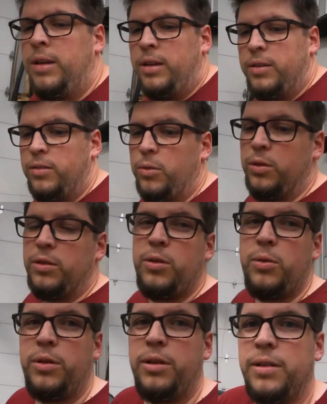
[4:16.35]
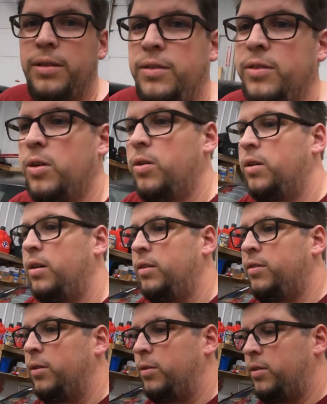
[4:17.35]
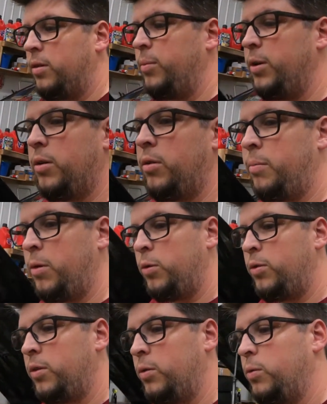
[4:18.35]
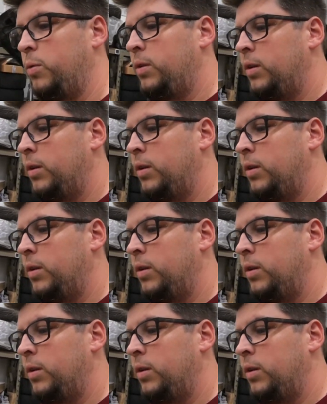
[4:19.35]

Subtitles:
He's doing the tuning on this car, so it's going to be all remote tune.